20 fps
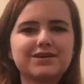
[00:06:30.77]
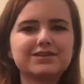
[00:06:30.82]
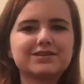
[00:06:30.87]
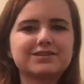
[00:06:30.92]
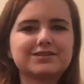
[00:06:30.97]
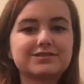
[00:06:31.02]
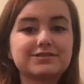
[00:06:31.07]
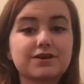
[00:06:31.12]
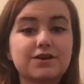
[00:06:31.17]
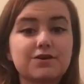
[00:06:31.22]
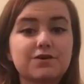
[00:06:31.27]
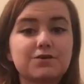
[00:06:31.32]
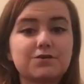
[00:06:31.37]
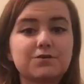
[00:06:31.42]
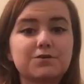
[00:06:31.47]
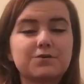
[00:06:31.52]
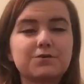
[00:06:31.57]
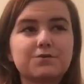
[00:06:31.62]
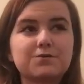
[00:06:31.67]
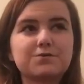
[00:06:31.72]

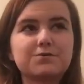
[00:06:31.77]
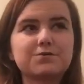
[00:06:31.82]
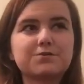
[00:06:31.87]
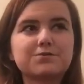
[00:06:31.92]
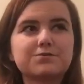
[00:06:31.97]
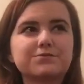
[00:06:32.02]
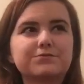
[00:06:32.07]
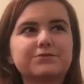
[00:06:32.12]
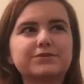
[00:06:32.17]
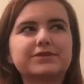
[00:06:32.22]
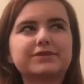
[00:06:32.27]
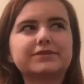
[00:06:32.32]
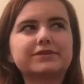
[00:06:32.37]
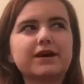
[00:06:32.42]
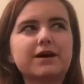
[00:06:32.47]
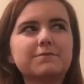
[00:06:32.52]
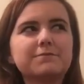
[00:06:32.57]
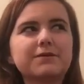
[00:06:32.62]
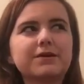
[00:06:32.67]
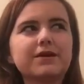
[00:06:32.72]
So
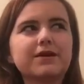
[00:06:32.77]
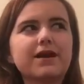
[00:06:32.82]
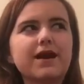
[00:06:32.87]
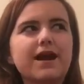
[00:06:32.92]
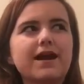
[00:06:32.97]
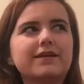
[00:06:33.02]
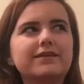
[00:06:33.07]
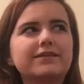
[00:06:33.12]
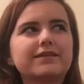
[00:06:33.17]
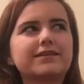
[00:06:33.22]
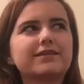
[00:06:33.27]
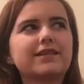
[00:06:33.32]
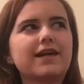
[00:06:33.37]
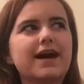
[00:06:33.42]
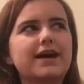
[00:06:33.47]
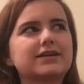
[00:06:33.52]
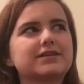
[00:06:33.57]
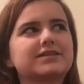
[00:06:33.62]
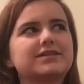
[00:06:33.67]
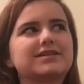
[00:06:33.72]
summer ended
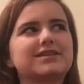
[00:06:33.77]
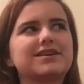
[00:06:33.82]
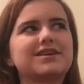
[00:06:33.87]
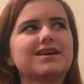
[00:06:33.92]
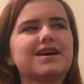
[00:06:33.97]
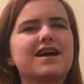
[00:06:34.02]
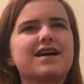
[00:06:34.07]
last year,